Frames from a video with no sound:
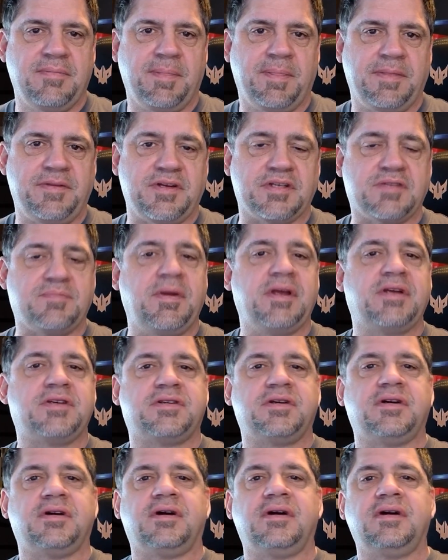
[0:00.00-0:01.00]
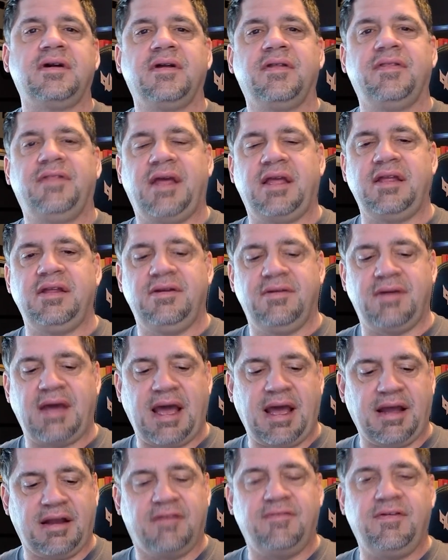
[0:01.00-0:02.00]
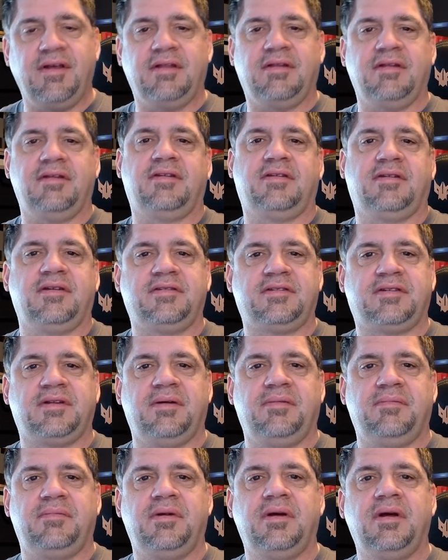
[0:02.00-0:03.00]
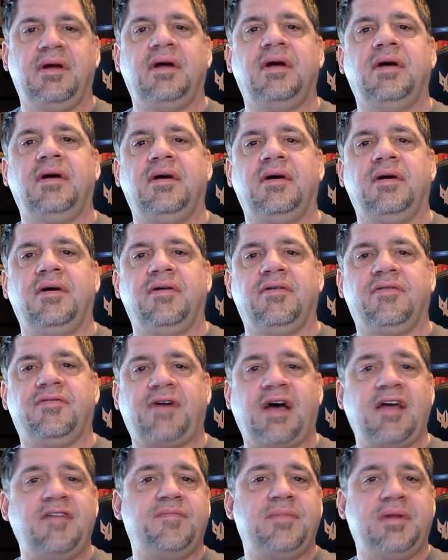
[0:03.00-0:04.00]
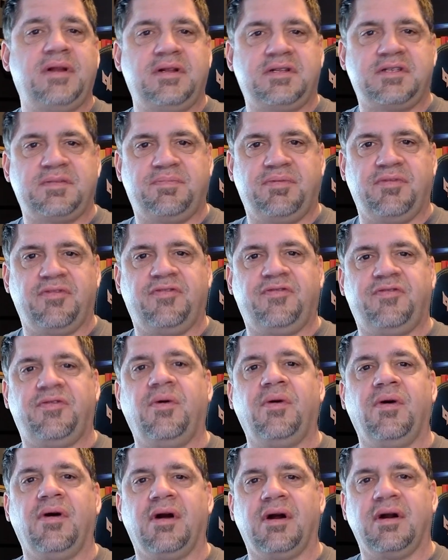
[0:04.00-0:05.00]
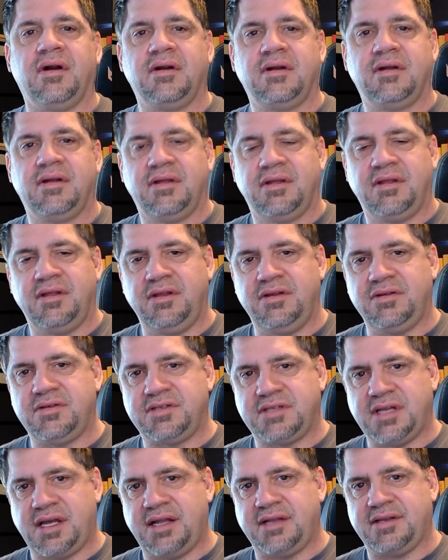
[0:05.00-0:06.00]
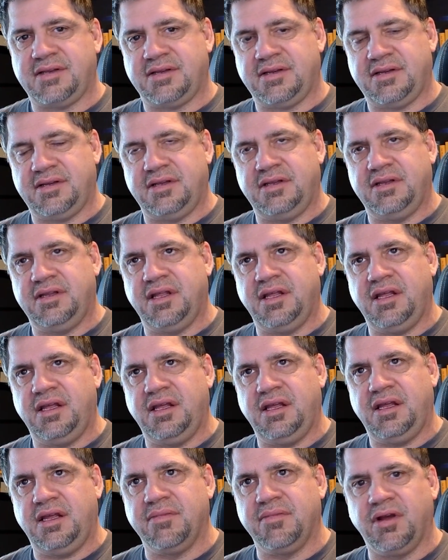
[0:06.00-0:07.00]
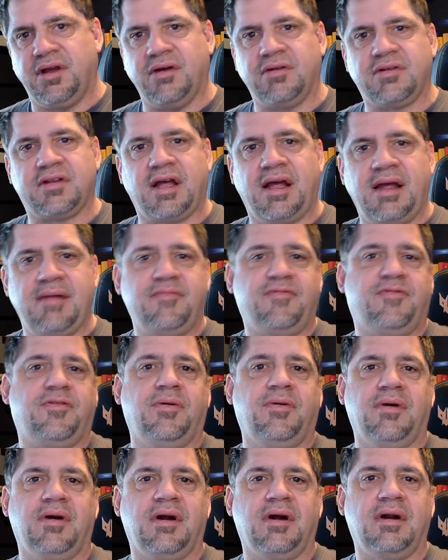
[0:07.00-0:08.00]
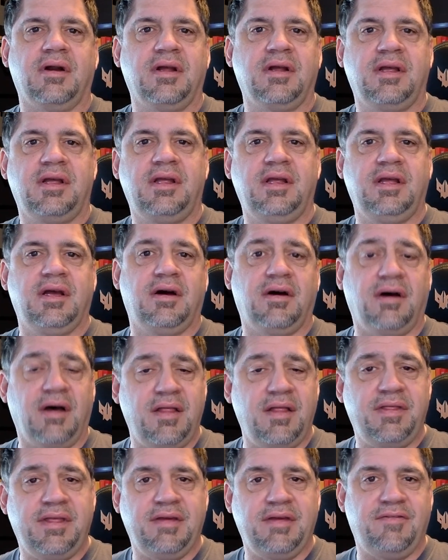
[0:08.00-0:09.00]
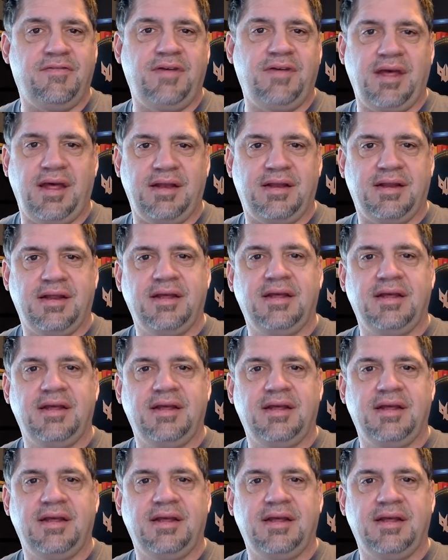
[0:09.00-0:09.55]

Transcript: Just make sure that you activate this system 5 minutes before you set the go time for on the event.